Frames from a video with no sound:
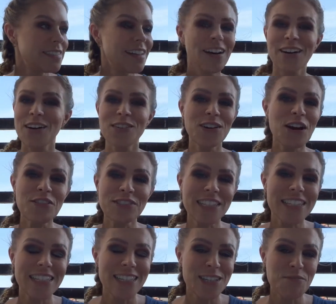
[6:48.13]
I don't know if
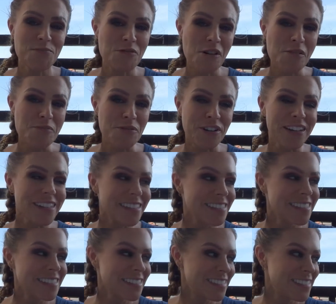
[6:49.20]
this is appropriate,
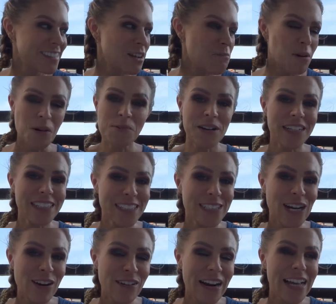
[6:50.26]
but I'm going to
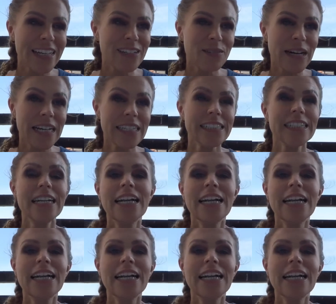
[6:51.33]
share it anyway.